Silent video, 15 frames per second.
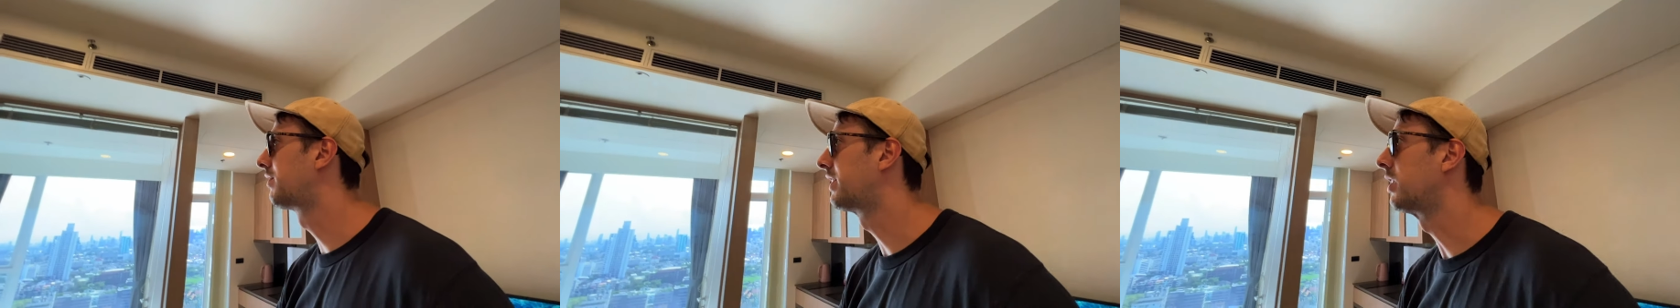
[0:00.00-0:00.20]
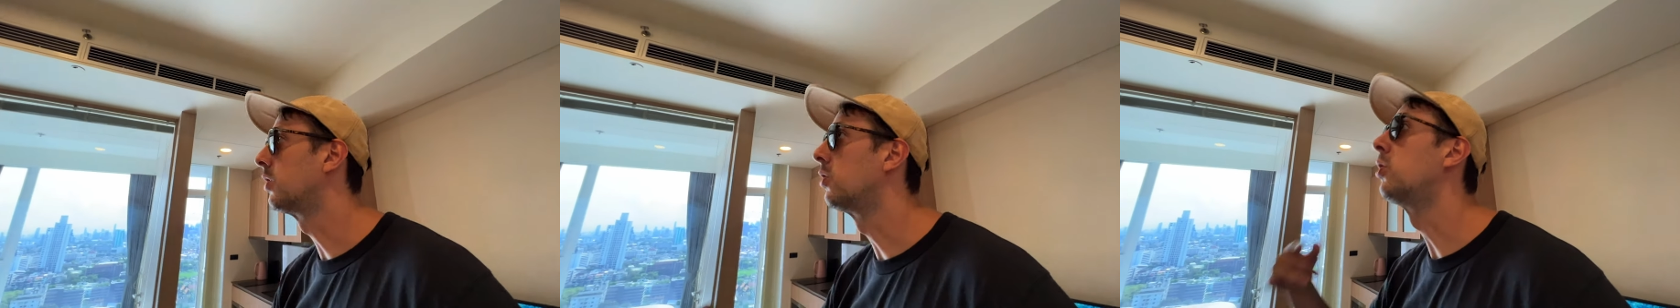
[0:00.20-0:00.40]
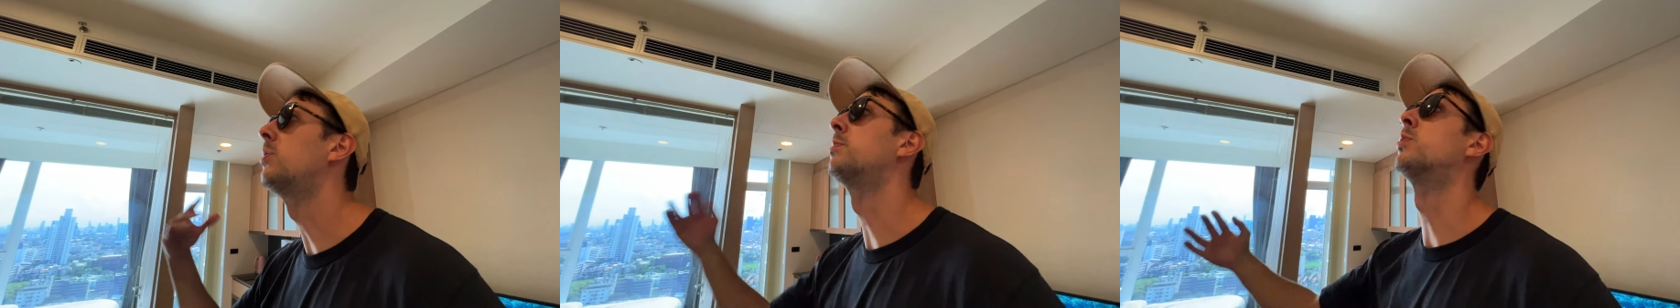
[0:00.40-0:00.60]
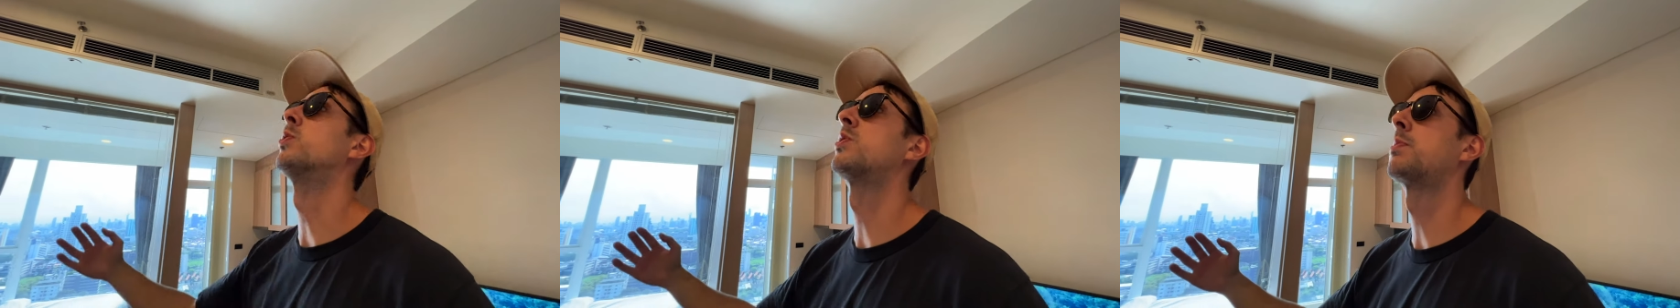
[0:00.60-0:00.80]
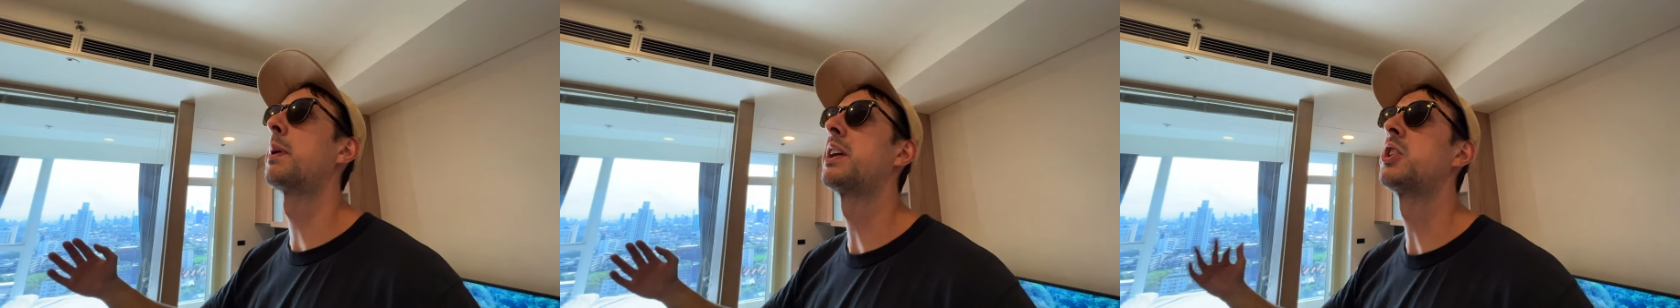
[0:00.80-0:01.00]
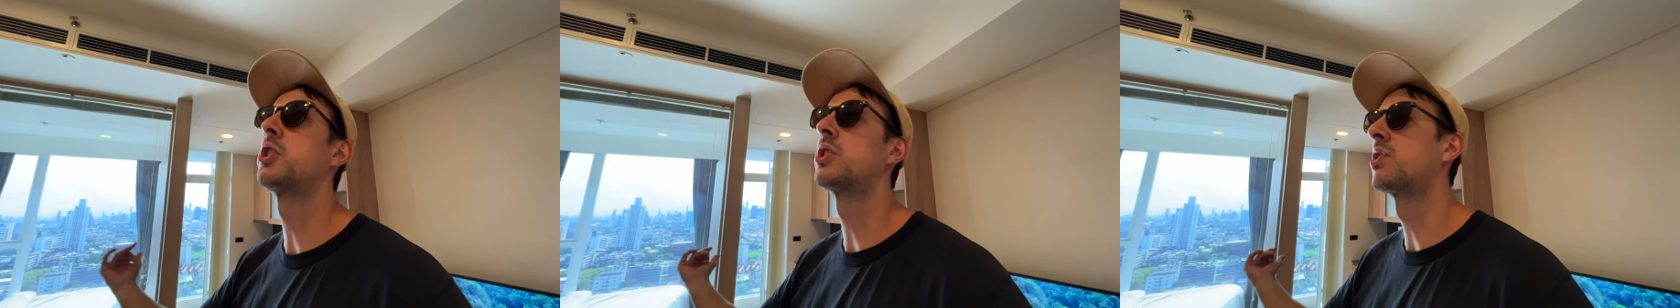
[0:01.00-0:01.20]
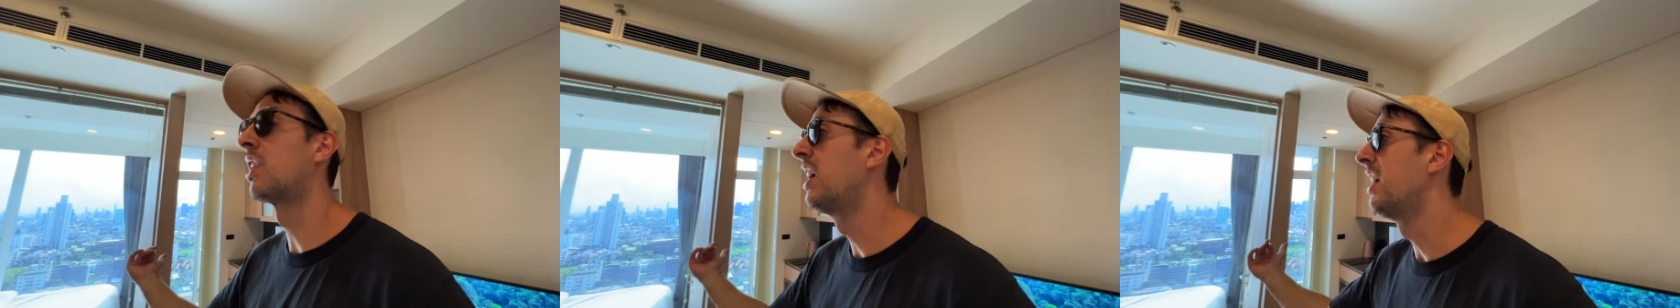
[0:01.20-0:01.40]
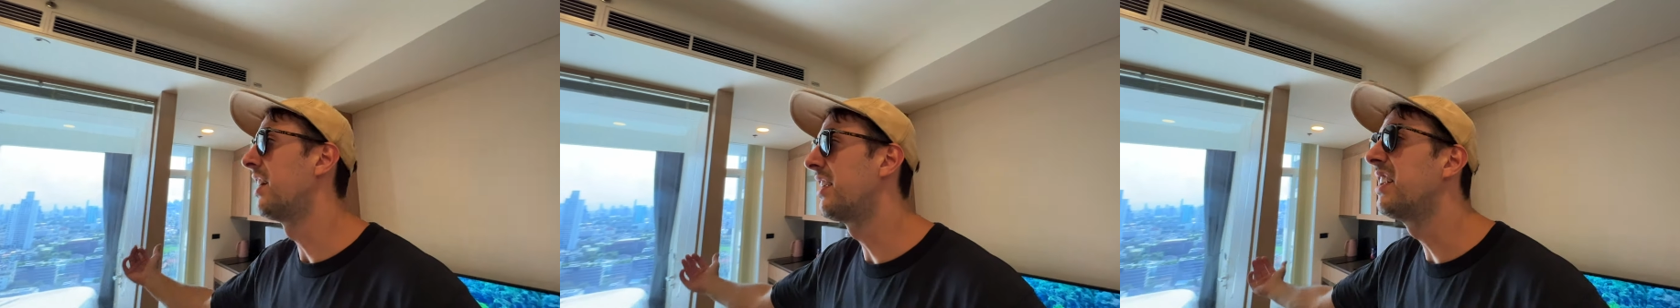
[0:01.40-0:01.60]
feel a lot more
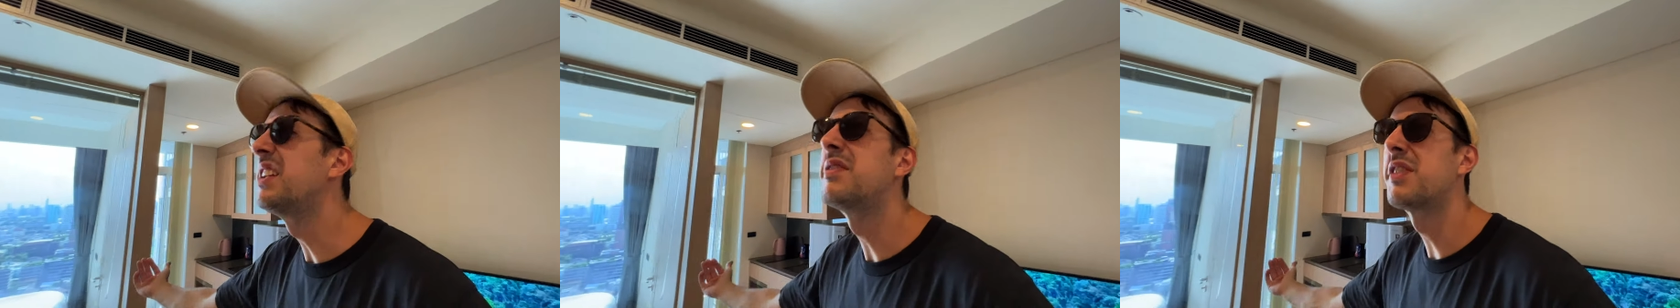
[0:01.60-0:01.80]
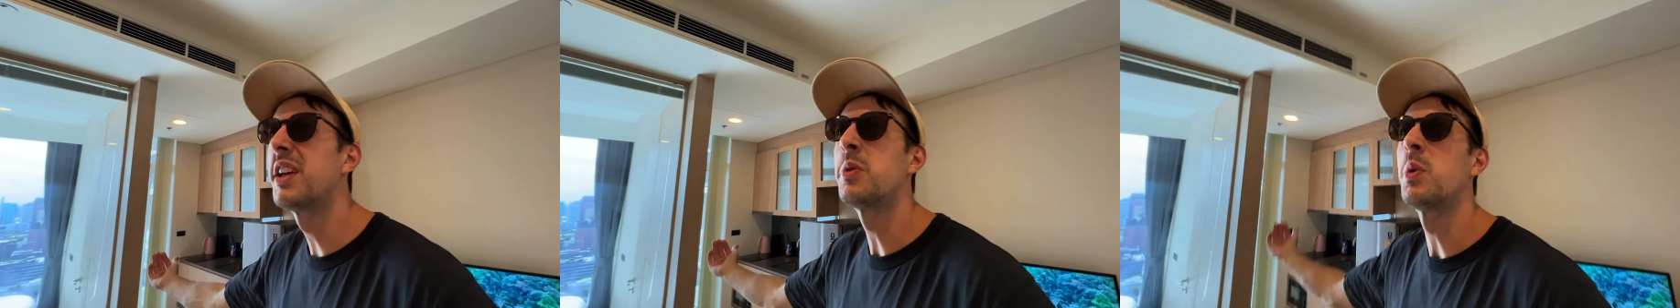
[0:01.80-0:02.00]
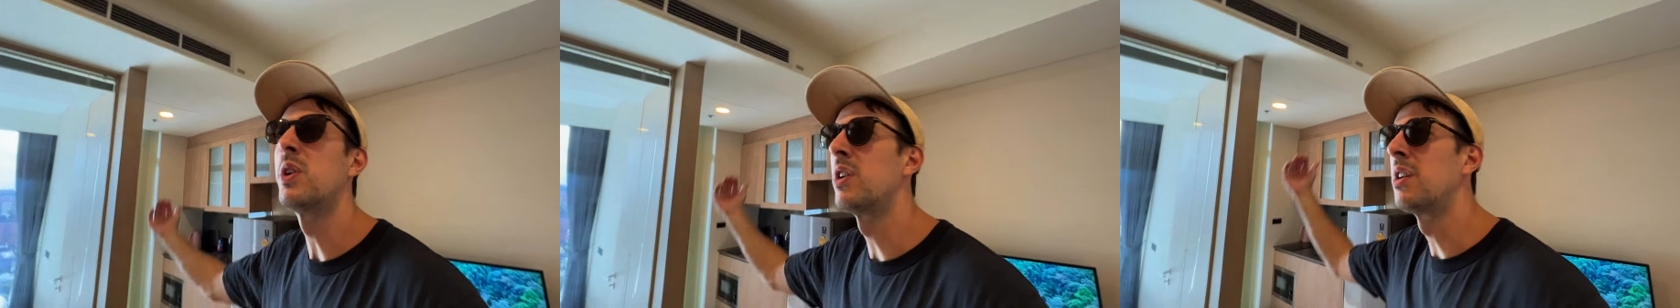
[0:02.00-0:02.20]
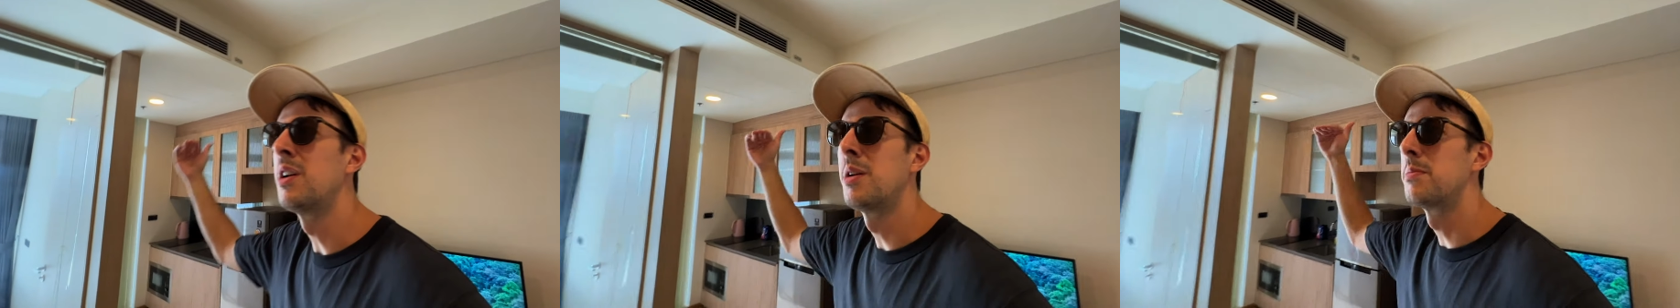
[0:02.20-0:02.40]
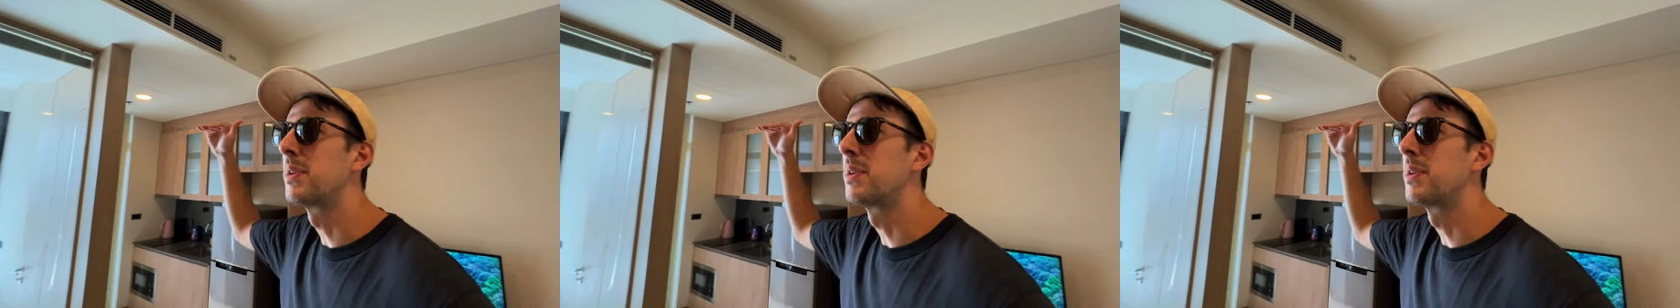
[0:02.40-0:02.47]
spacious than if they were